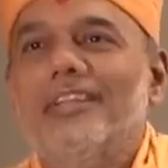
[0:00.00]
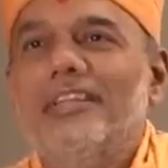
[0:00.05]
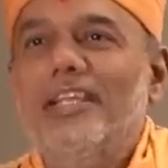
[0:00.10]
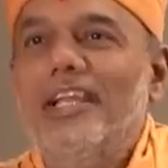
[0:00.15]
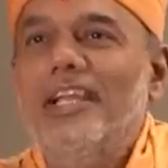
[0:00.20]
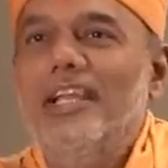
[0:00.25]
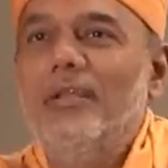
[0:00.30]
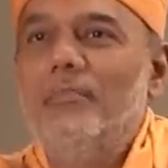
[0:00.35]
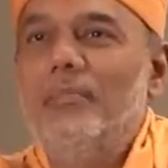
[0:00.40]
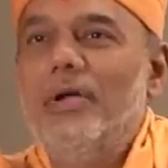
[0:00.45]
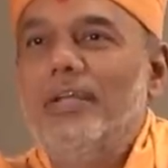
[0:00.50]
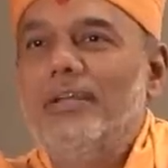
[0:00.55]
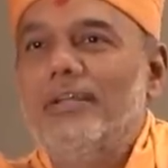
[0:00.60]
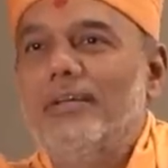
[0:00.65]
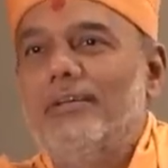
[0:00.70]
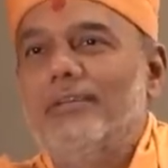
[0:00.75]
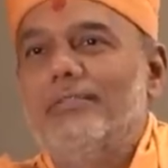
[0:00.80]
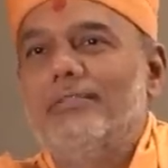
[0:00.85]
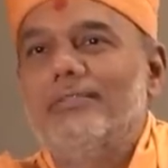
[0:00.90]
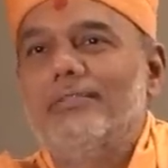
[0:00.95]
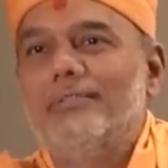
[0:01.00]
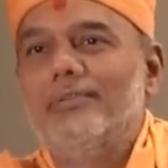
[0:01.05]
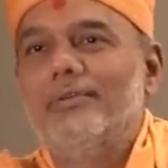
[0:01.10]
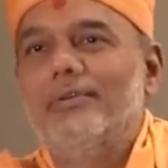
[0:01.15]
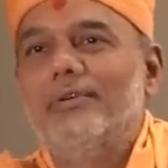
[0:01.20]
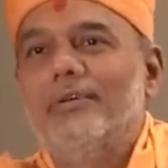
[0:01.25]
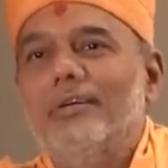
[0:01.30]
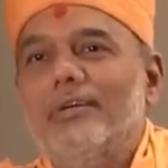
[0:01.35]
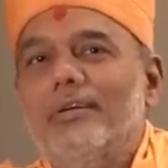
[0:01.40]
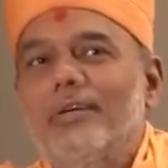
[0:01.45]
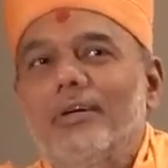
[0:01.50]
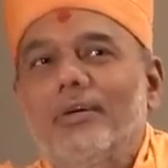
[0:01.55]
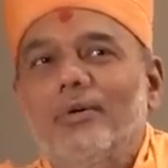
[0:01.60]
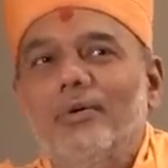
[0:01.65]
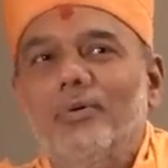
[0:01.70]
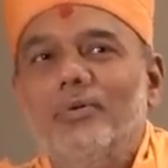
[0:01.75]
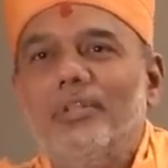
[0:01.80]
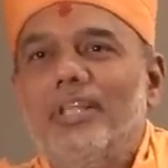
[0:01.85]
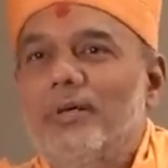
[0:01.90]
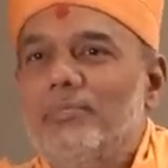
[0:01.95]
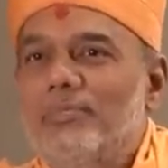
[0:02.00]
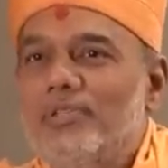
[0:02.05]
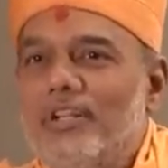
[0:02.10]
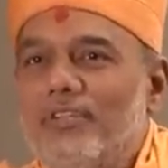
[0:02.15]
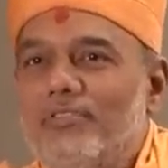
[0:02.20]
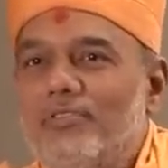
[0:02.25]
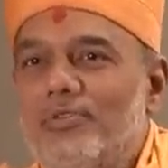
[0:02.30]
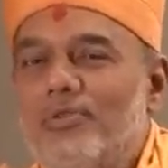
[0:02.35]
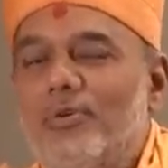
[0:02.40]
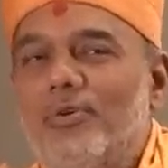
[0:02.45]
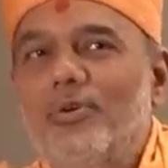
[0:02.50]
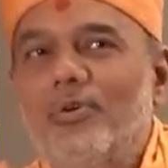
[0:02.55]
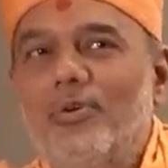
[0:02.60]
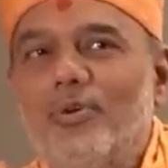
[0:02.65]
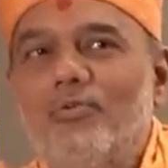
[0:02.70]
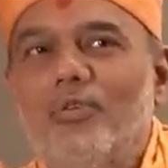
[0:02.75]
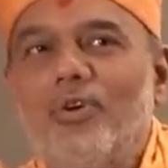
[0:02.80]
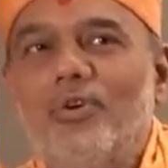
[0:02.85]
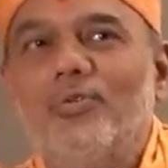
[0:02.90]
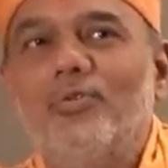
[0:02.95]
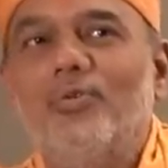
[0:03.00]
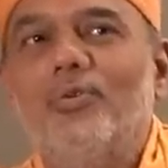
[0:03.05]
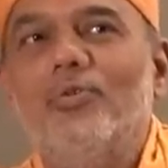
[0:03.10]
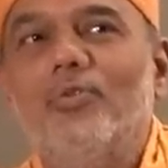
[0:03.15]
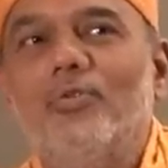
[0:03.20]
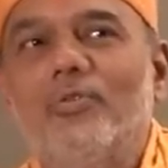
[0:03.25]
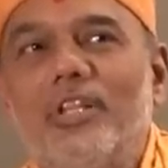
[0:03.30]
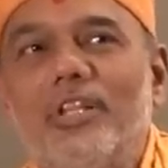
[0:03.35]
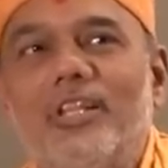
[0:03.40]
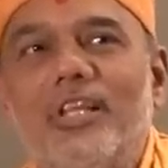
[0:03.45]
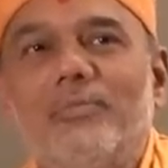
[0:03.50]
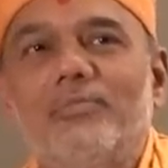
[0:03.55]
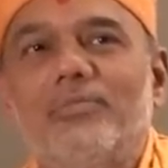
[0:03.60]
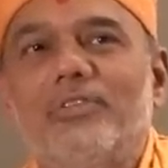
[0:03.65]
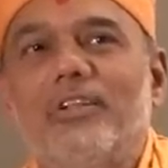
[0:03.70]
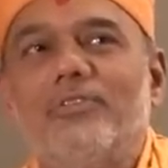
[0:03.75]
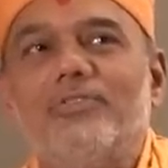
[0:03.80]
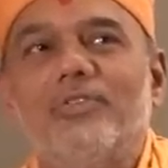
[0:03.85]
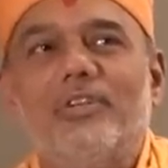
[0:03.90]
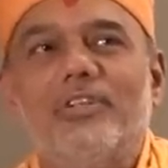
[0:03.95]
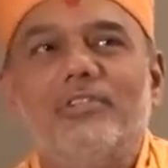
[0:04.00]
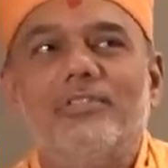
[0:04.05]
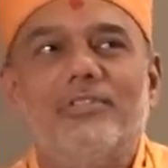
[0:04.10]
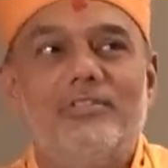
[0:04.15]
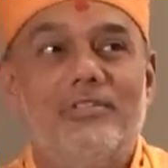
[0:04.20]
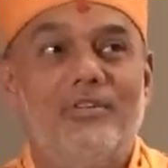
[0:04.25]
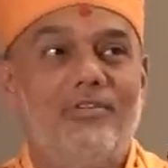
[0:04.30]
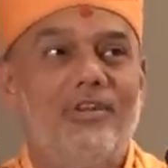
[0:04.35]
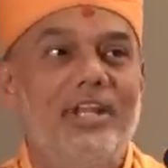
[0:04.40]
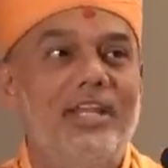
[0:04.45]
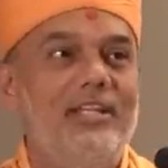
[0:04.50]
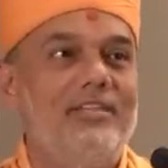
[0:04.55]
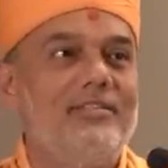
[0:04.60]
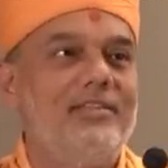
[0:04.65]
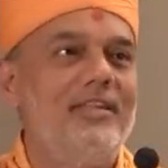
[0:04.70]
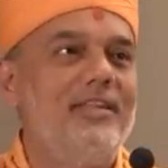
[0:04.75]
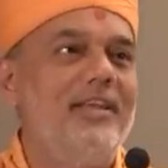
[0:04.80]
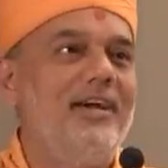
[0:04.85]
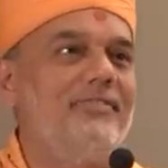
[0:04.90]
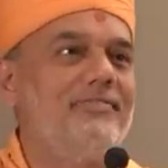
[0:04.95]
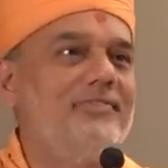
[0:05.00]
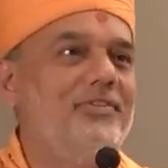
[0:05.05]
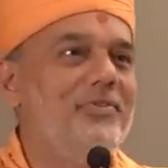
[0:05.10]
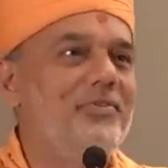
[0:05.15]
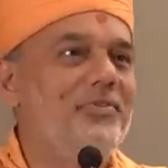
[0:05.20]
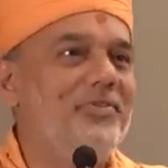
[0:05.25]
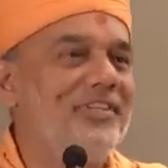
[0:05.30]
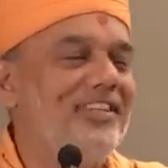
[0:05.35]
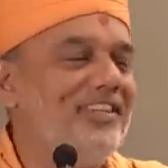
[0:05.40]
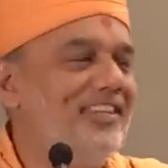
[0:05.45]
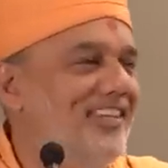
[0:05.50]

Delhi matters who themselves don't know what to do with themselves on a rainy Sunday afternoon.